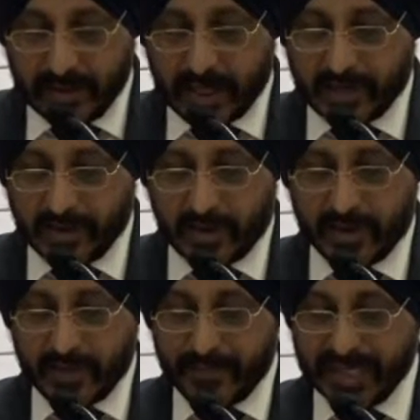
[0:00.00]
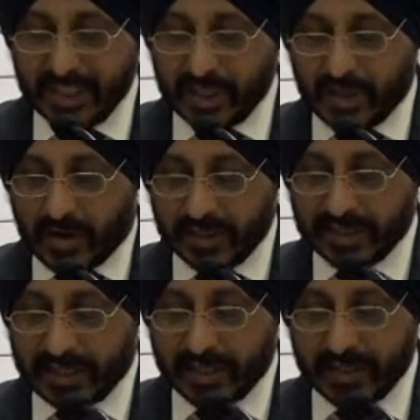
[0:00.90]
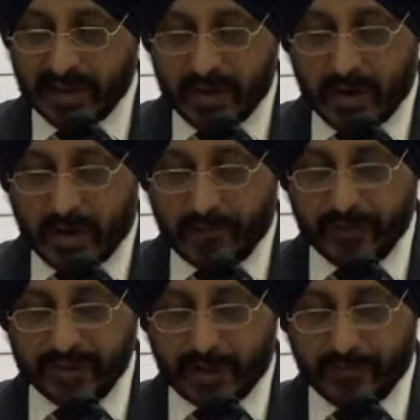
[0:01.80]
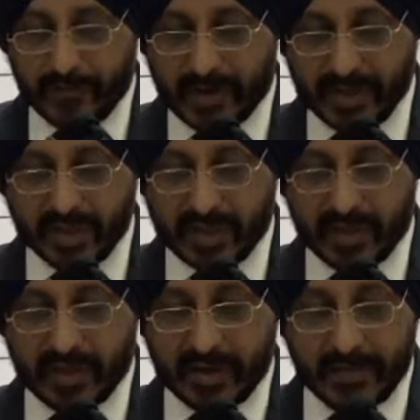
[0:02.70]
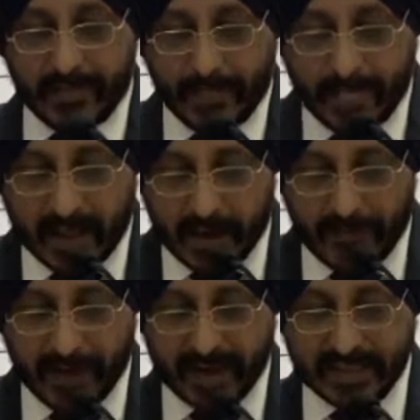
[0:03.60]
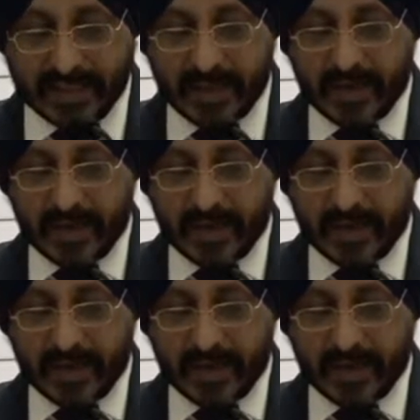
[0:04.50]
Thardol, Minister Chancellor, Office of Commercial Affairs,